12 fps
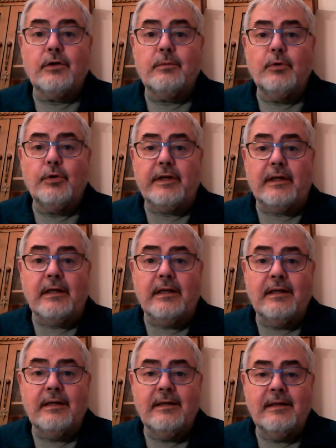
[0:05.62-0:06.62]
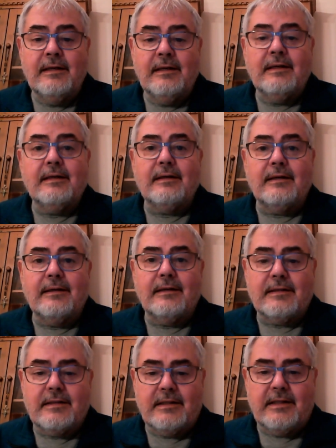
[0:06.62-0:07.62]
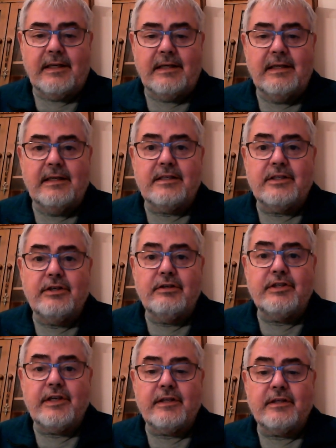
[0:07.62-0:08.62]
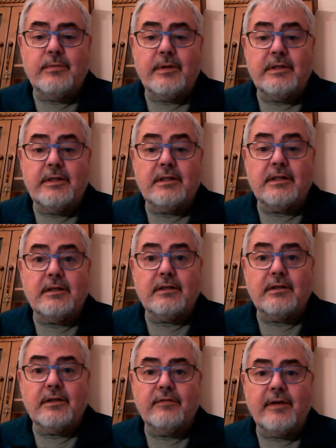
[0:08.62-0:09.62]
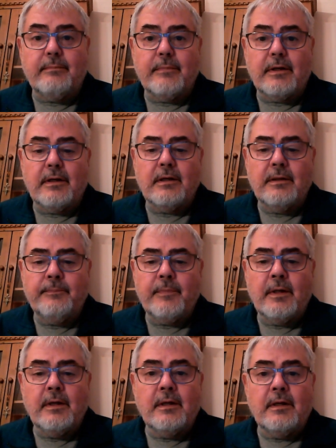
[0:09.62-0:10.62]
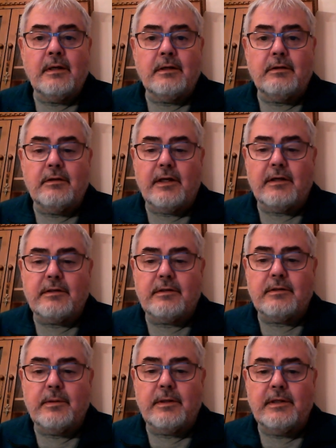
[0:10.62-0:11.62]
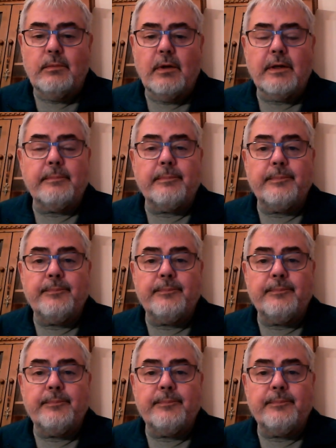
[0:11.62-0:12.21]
Good morning. Uh, today is Tuesday, 23rd November 2021.